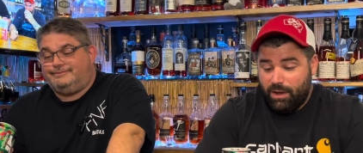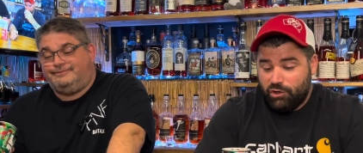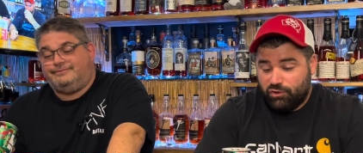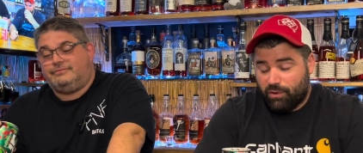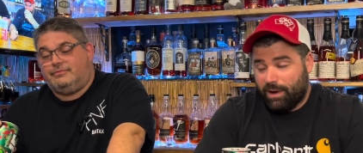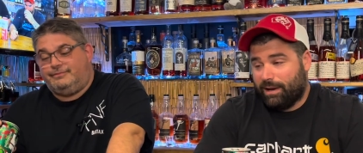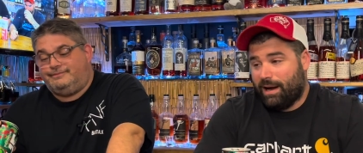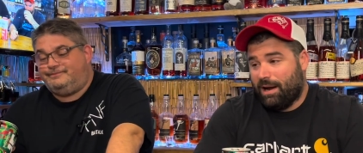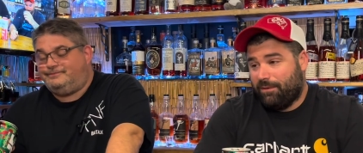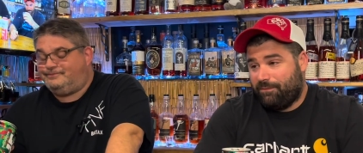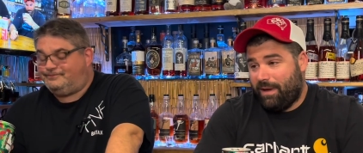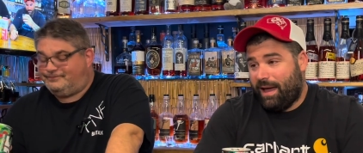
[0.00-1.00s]
Speaker 1: drinking it at
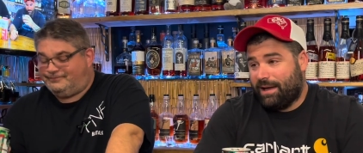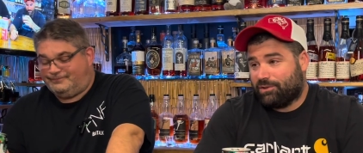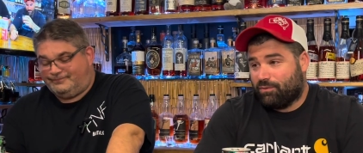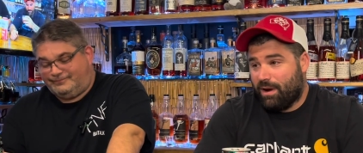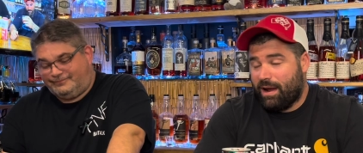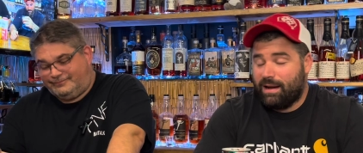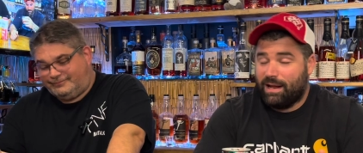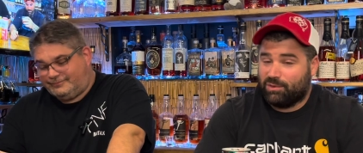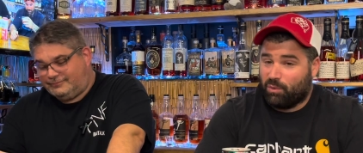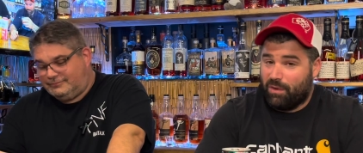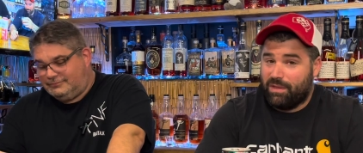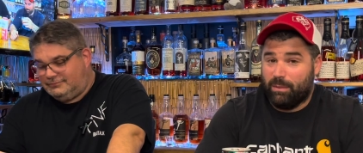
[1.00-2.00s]
a fast rate—that's
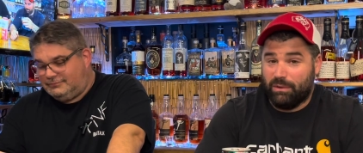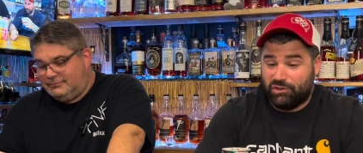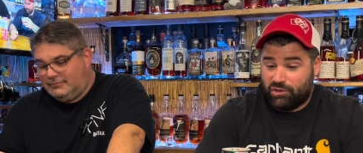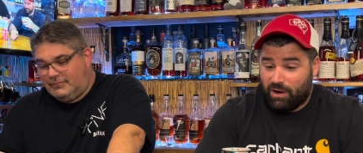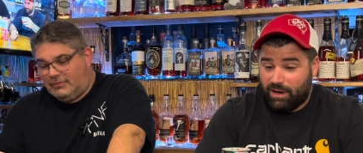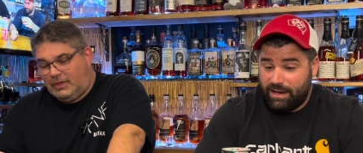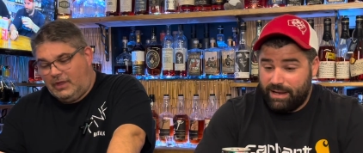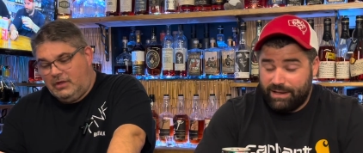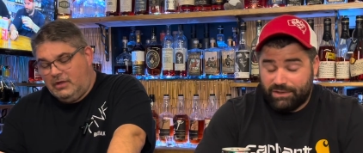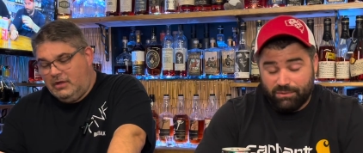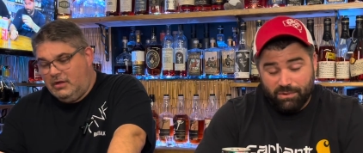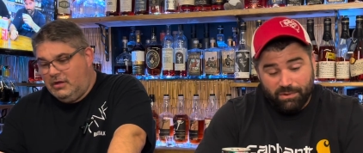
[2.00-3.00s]
one thing. But chugging
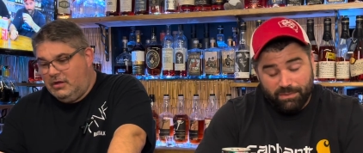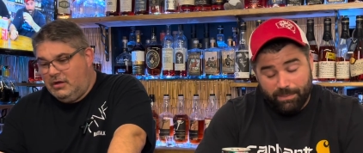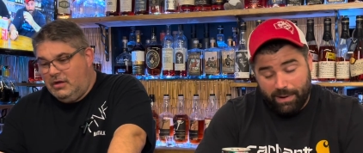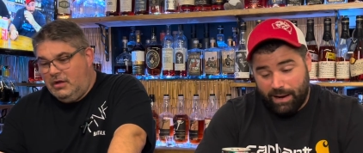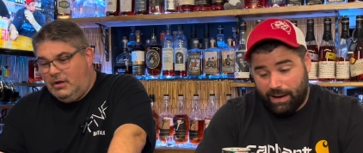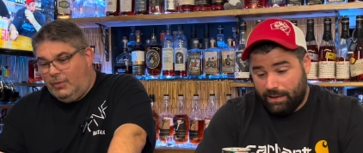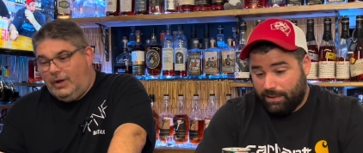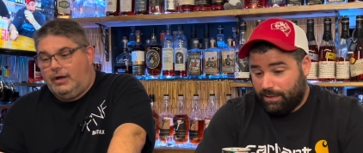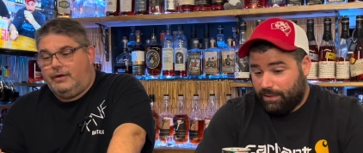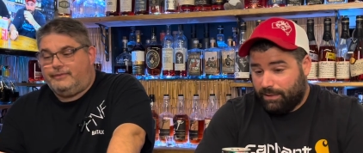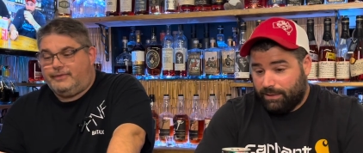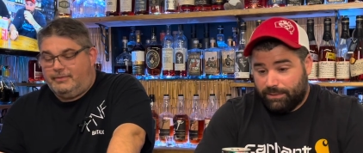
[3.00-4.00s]
these, whoo, man.
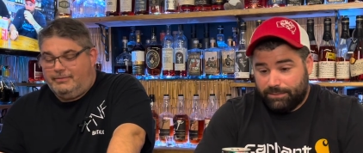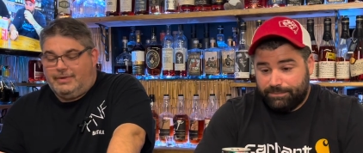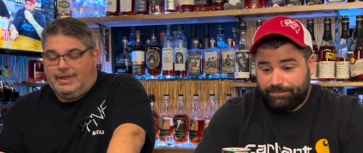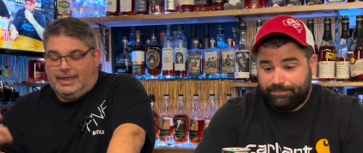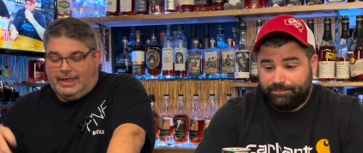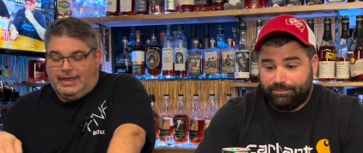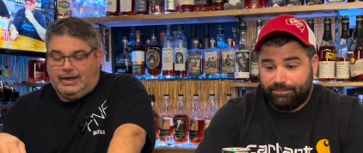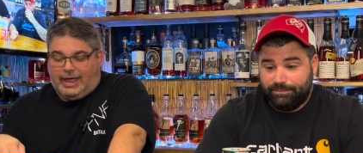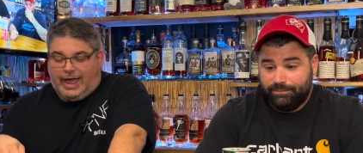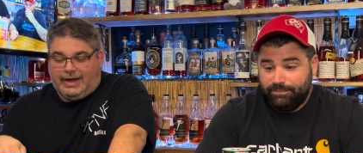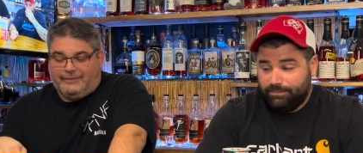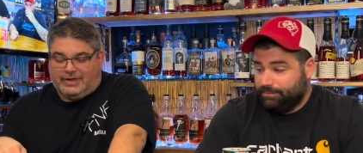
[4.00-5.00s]
Well, from in
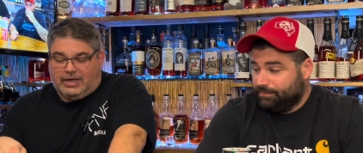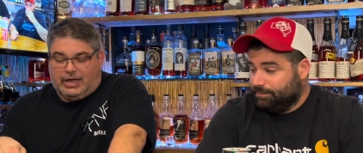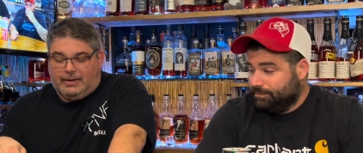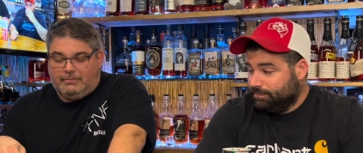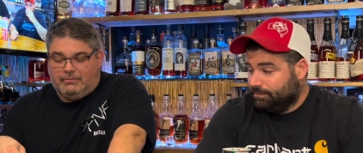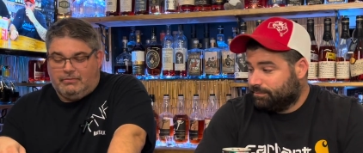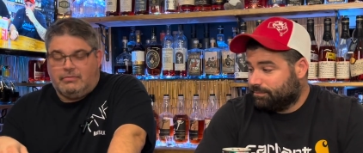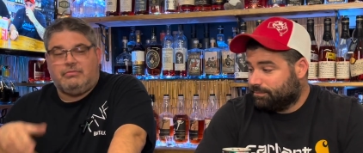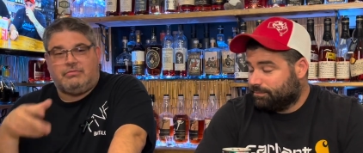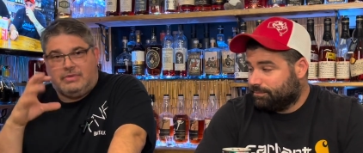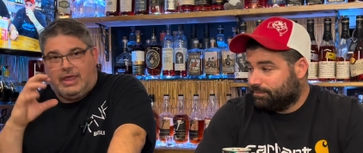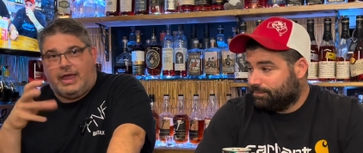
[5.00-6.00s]
out of a cup,
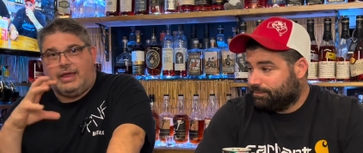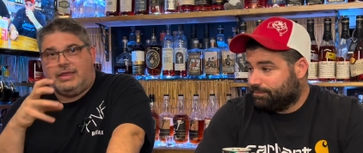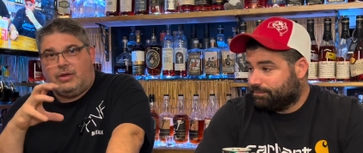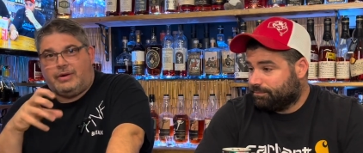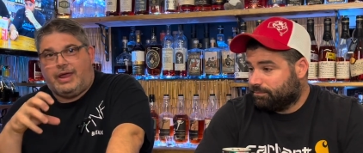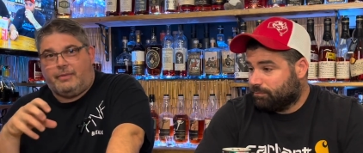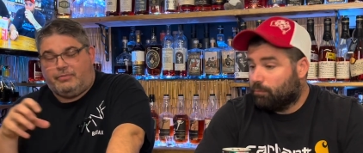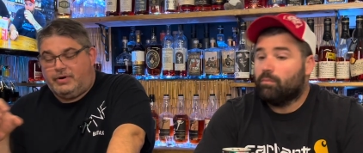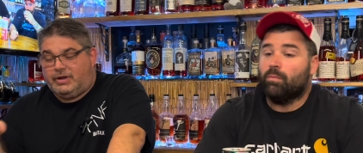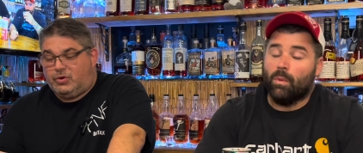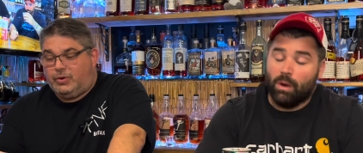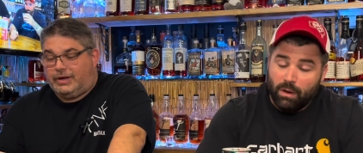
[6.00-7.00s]
yeah, it can go down
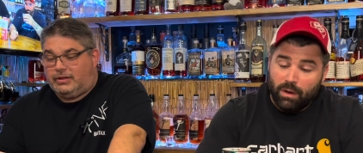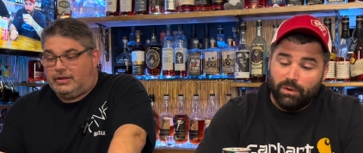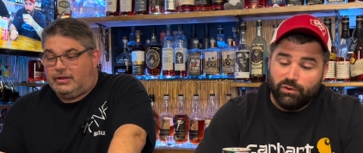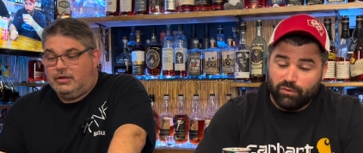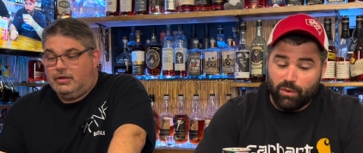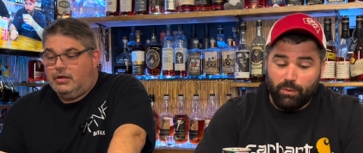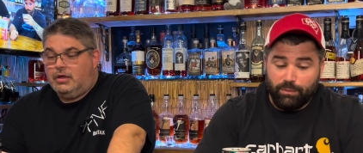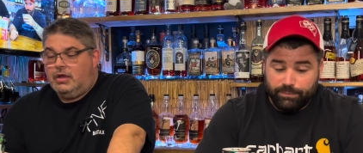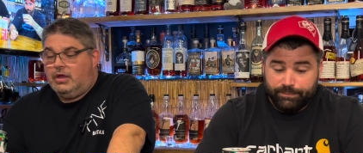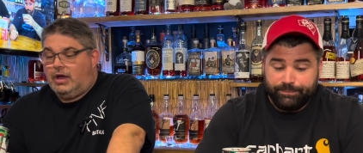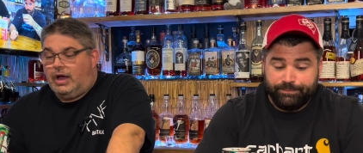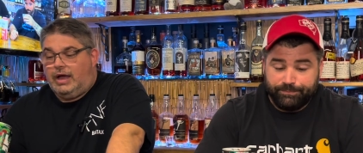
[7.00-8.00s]
pretty quickly. True.
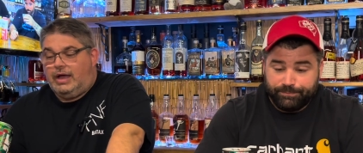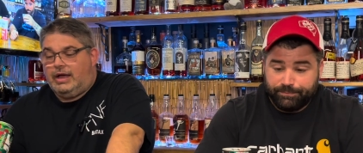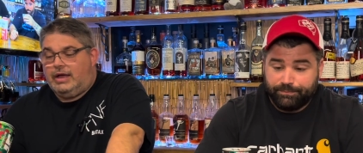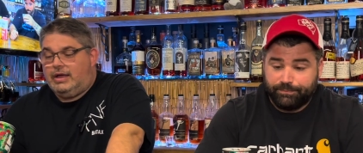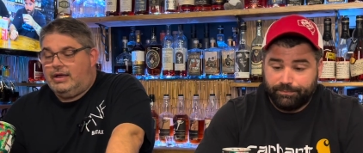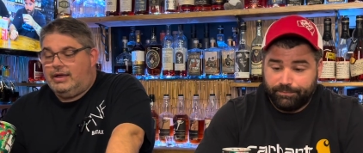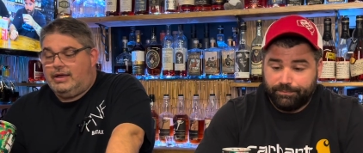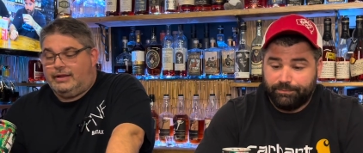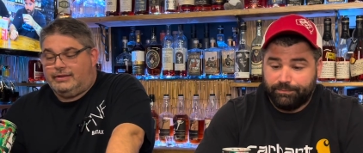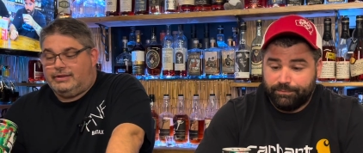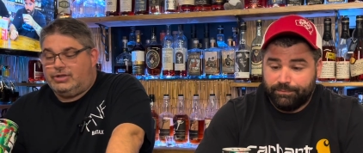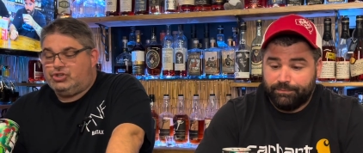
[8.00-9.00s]
Uh,
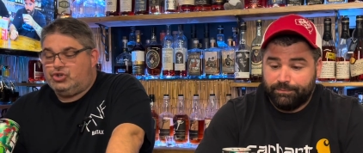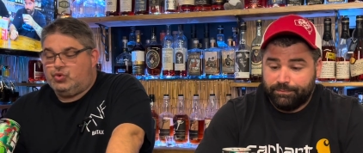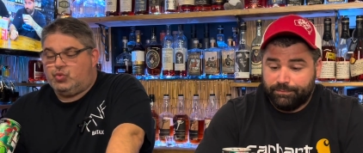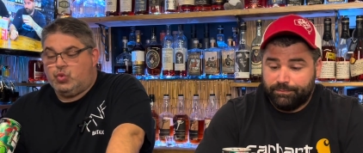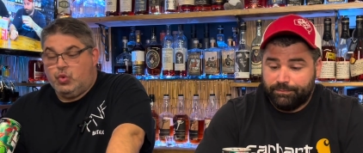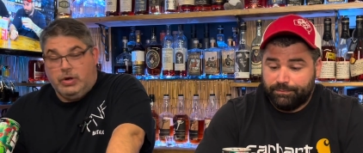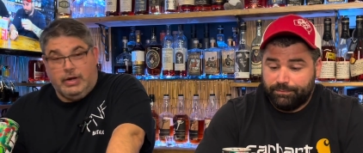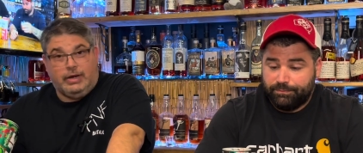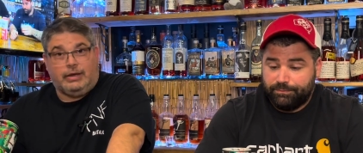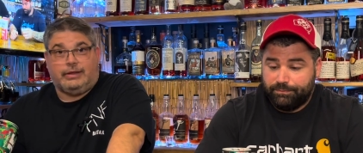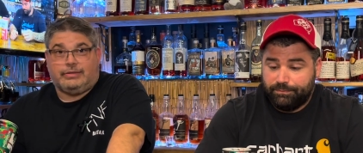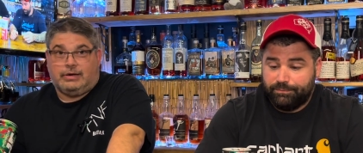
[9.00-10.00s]
unless you're
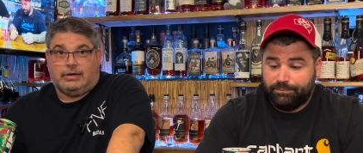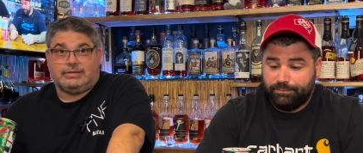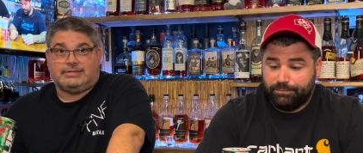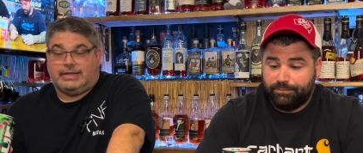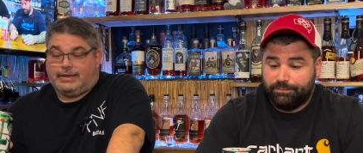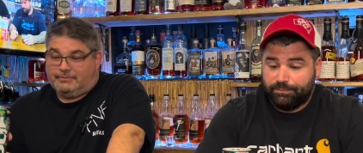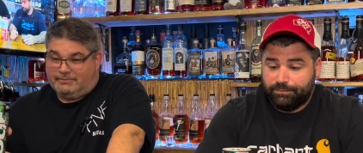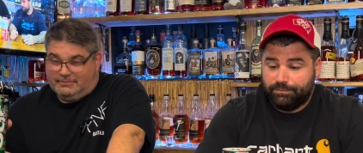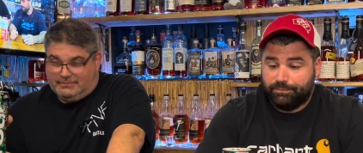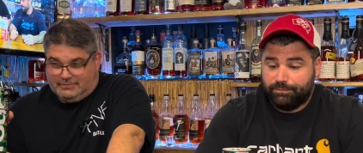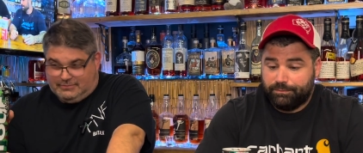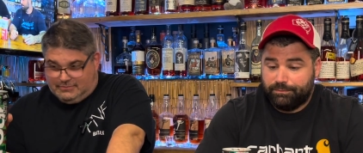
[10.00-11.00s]
really thirsty,
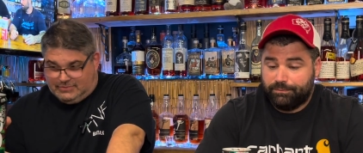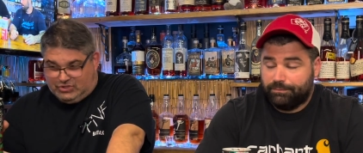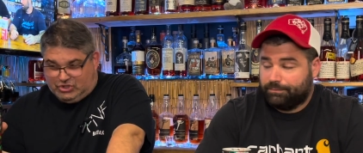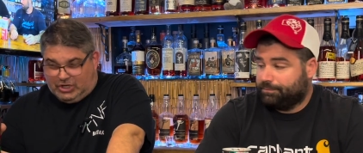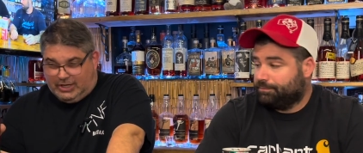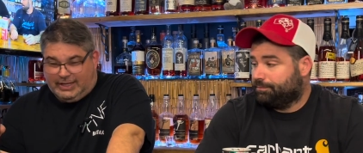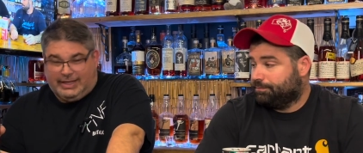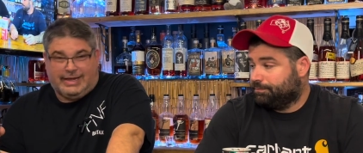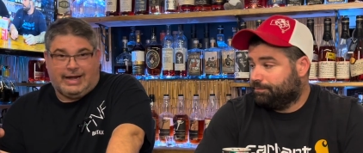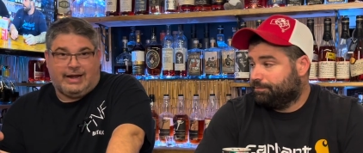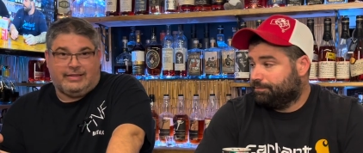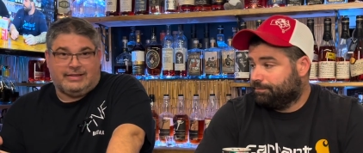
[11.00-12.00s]
chugging it out of